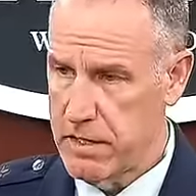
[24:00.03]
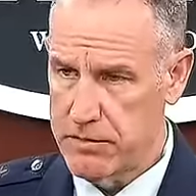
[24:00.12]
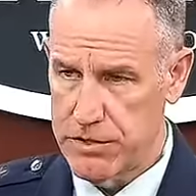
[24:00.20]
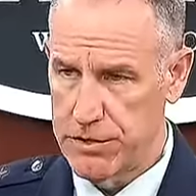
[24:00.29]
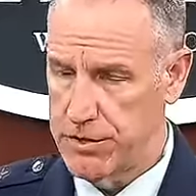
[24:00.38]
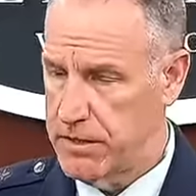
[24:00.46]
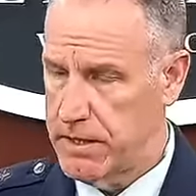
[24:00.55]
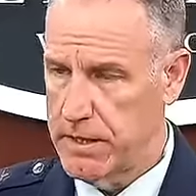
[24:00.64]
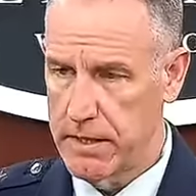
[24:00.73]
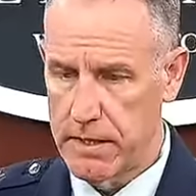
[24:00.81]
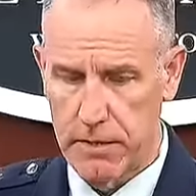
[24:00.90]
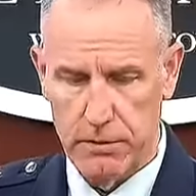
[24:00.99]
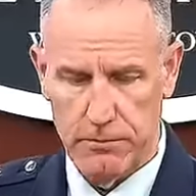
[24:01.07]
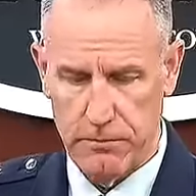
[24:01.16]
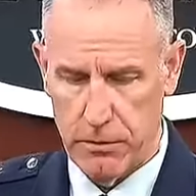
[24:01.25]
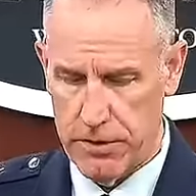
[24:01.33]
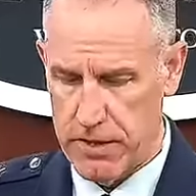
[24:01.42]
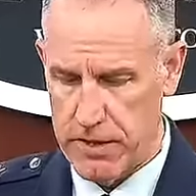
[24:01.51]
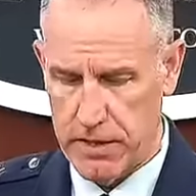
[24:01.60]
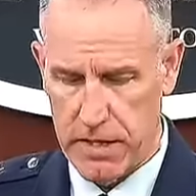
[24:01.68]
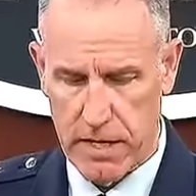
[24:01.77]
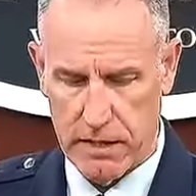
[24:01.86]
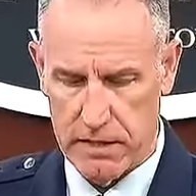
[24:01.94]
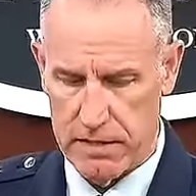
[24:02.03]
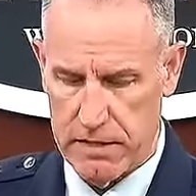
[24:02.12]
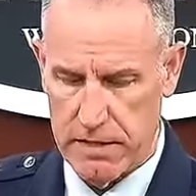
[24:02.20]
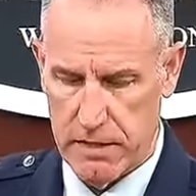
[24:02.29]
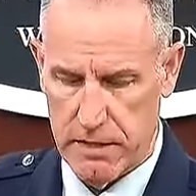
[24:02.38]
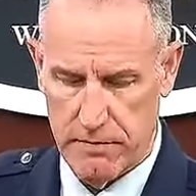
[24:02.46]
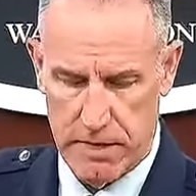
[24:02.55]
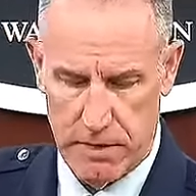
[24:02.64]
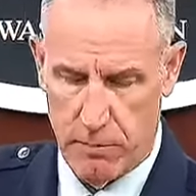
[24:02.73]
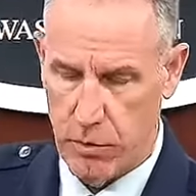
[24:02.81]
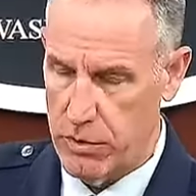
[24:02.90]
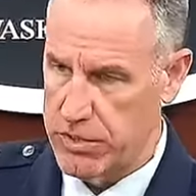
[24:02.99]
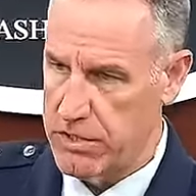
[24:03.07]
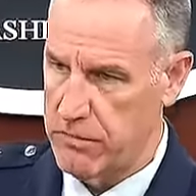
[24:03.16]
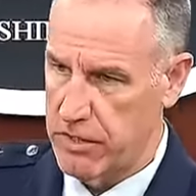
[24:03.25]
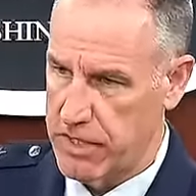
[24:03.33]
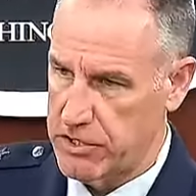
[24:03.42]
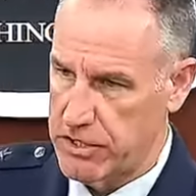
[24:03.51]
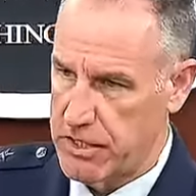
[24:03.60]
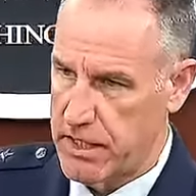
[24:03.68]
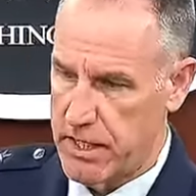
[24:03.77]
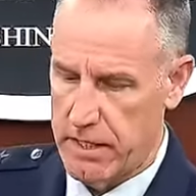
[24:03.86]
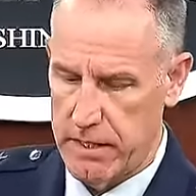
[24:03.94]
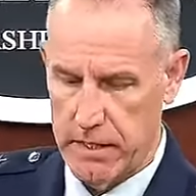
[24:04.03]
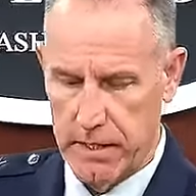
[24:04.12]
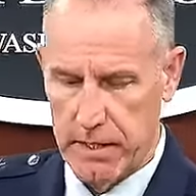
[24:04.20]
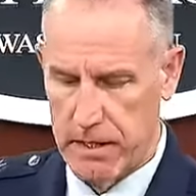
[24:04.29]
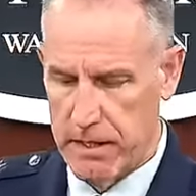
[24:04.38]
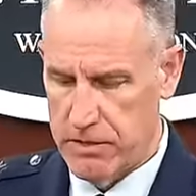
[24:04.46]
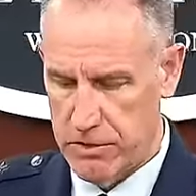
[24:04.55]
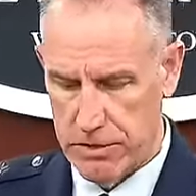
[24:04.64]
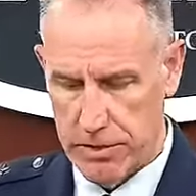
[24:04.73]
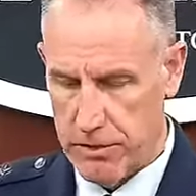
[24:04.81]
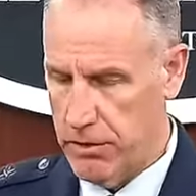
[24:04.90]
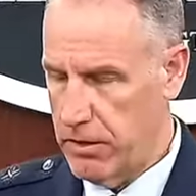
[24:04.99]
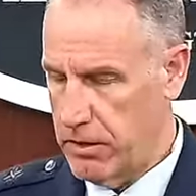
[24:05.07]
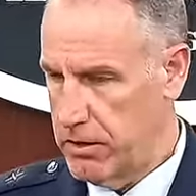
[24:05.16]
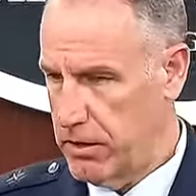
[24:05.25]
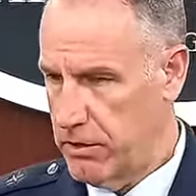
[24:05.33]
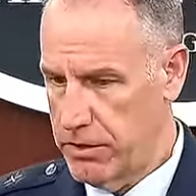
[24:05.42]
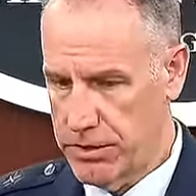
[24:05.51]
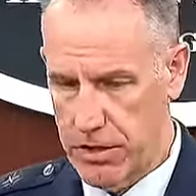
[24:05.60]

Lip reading: Certainly, you know, fully cognizant of the importance of Election Day, and certainly encourage